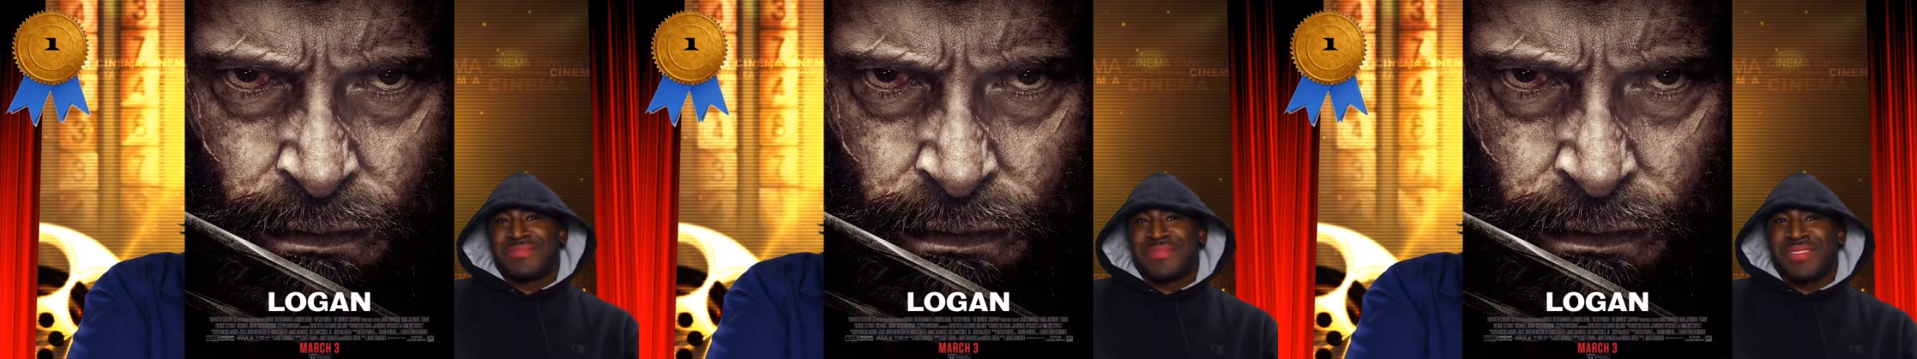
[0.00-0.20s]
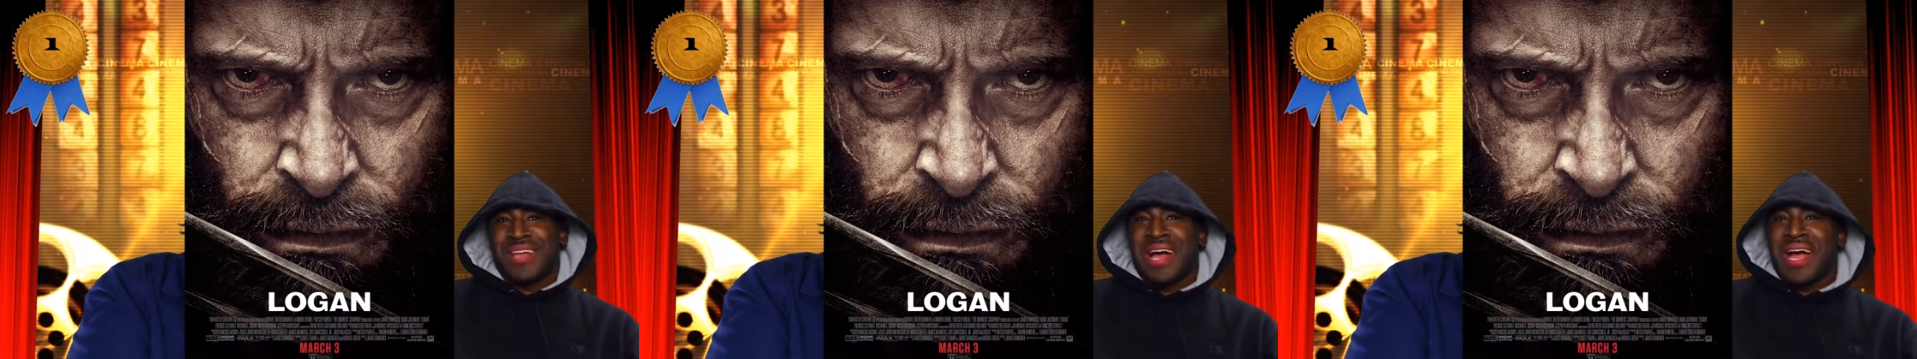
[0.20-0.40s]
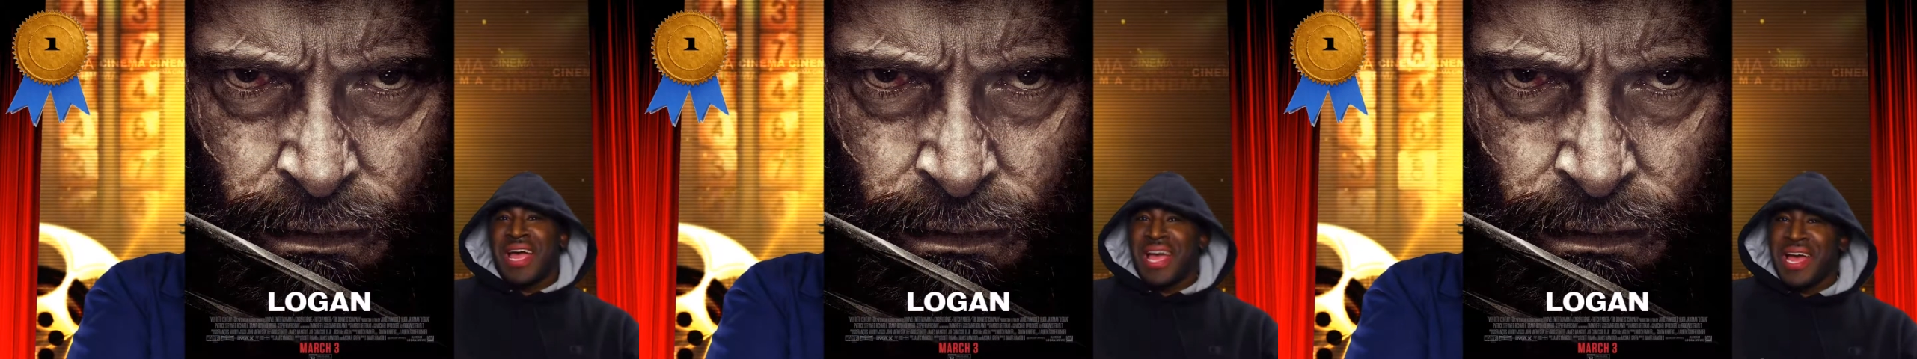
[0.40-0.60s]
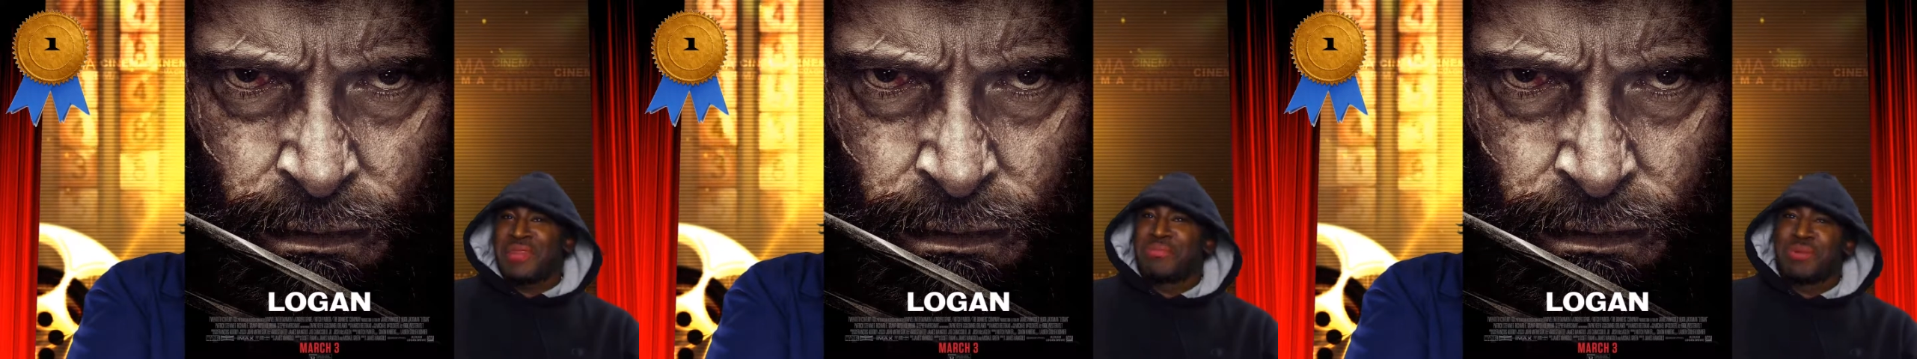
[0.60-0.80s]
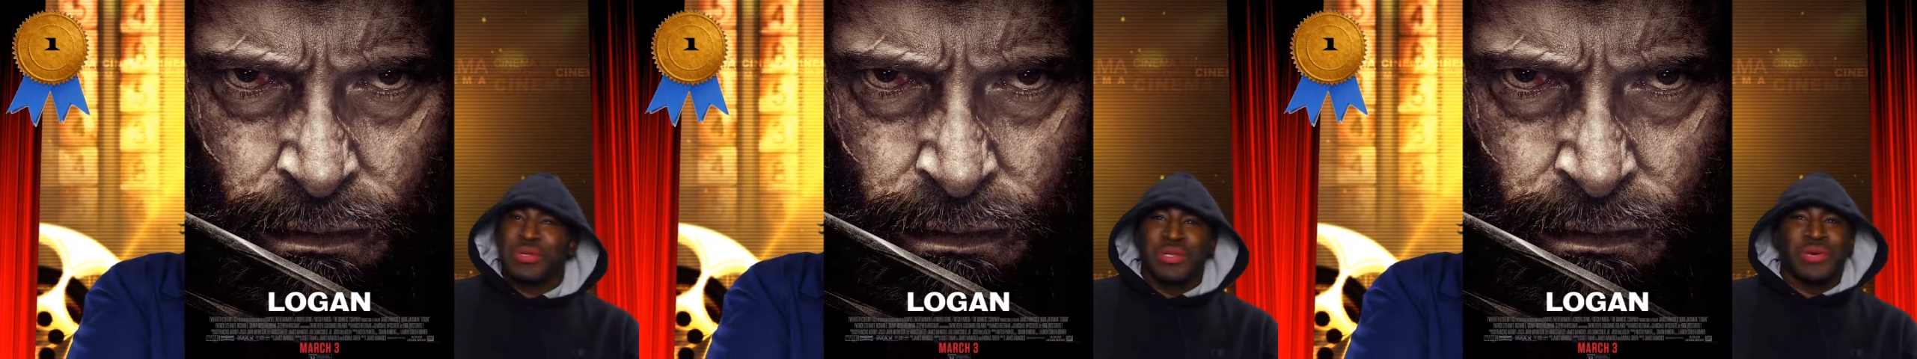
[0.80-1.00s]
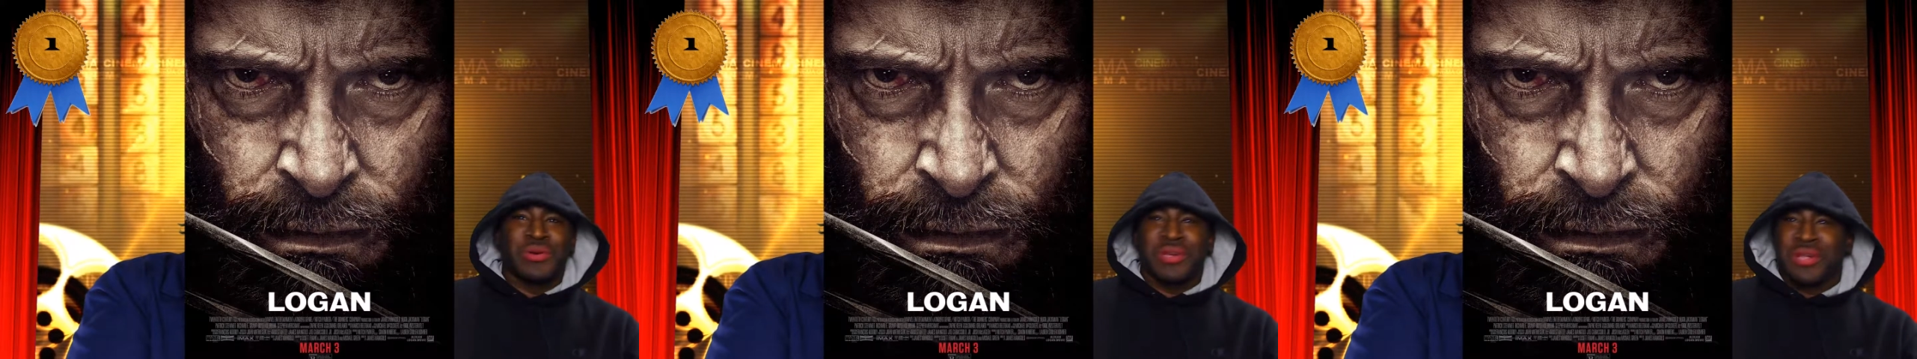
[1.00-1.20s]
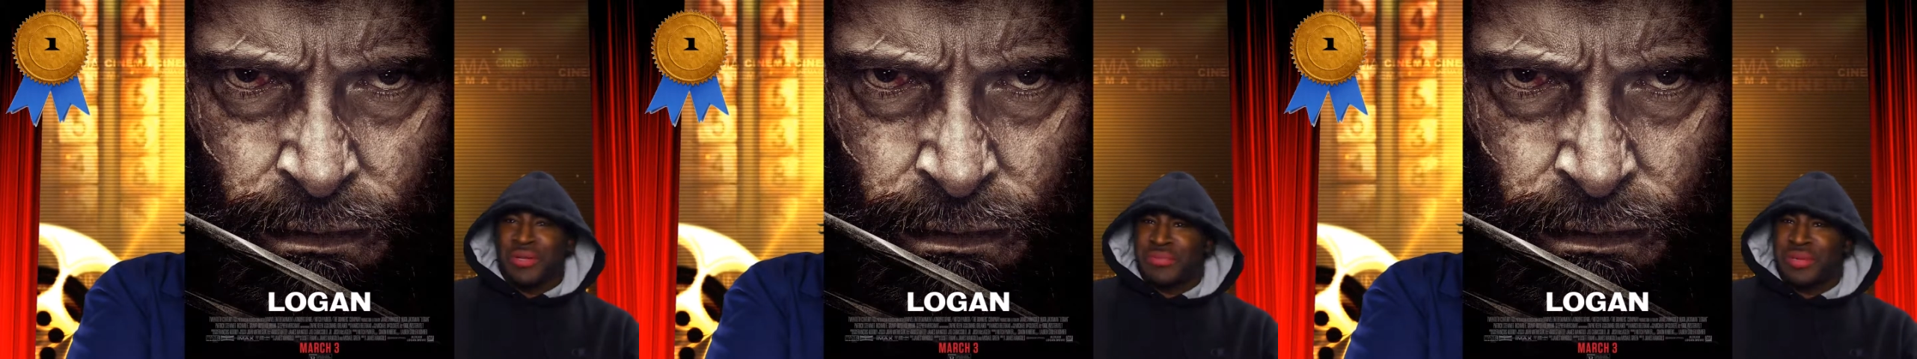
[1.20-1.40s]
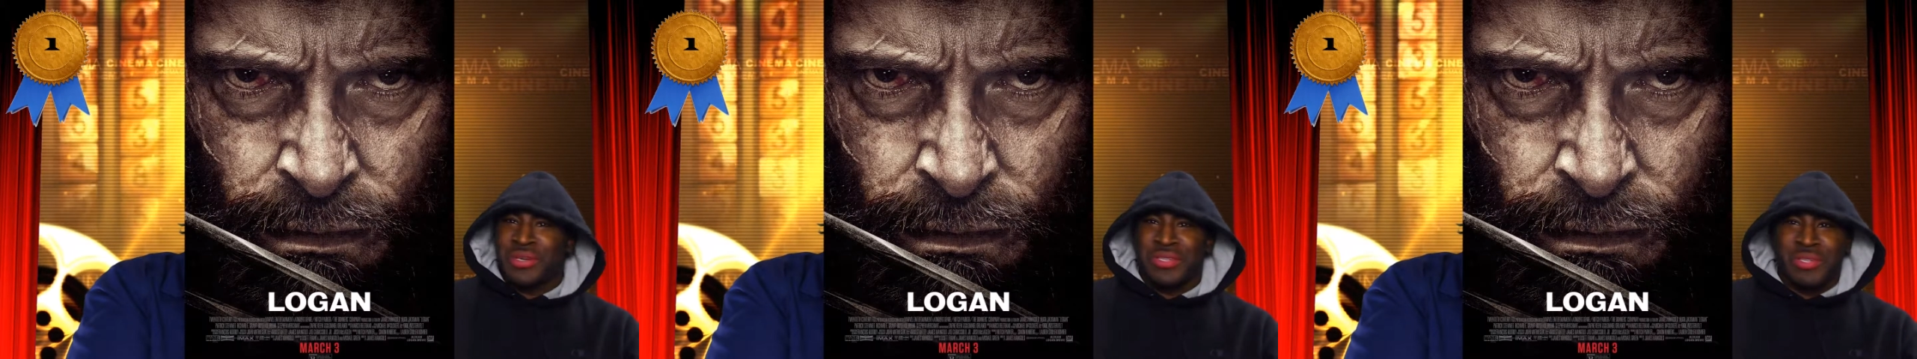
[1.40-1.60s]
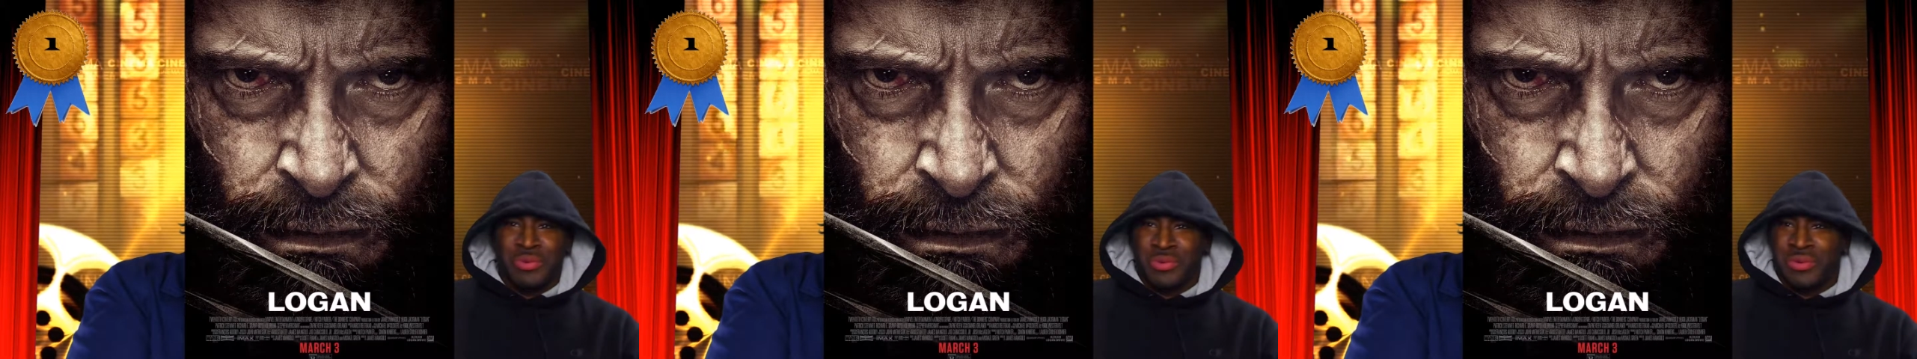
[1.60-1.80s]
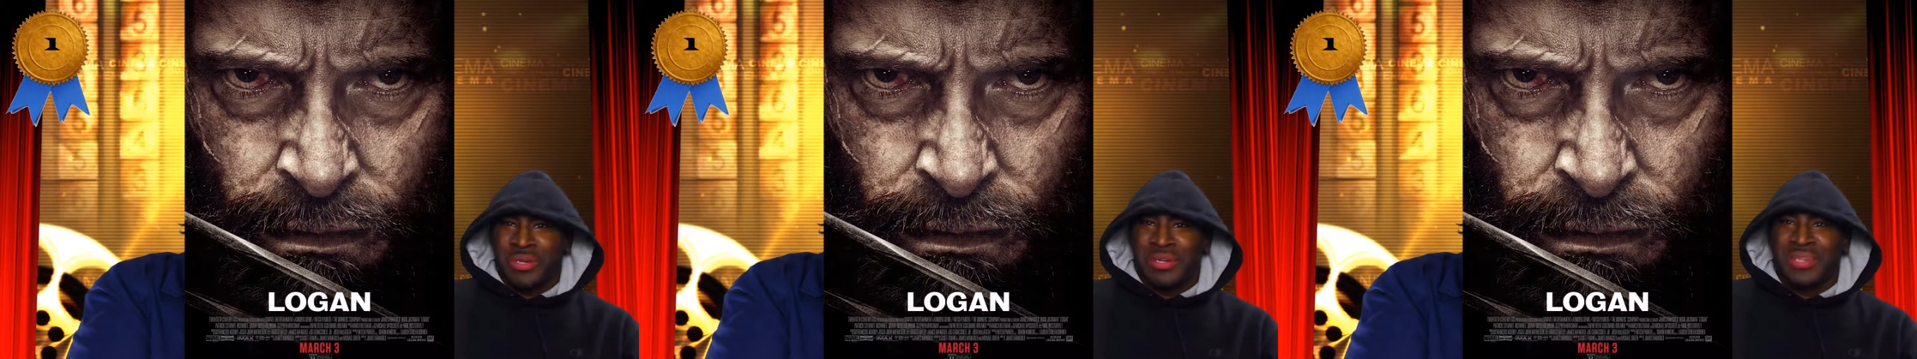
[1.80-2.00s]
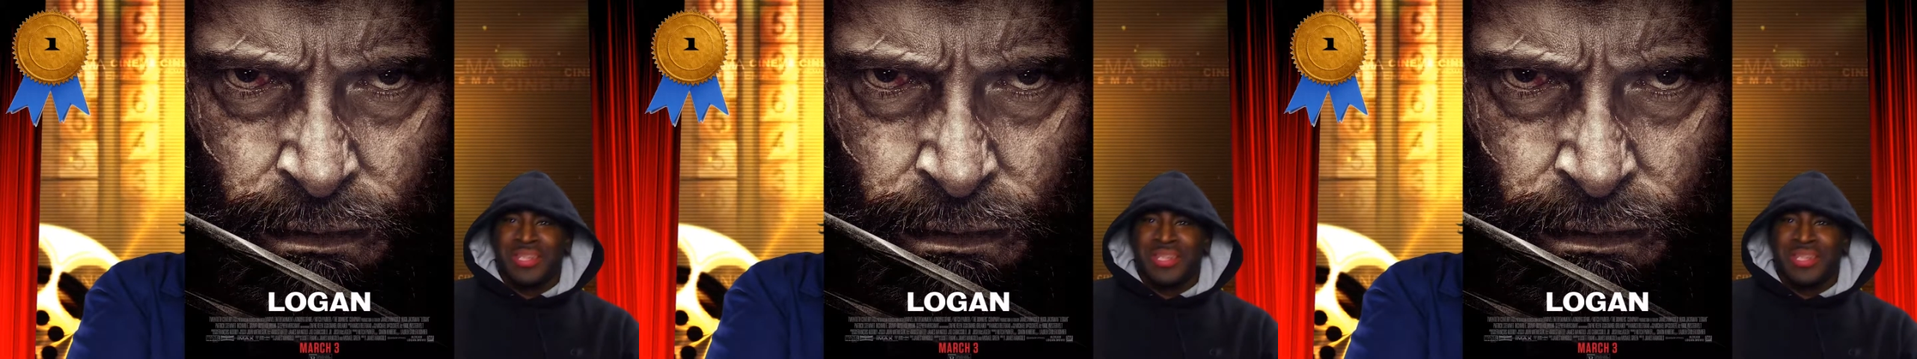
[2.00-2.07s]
Speaker 1: I had to put Logan up there as number one.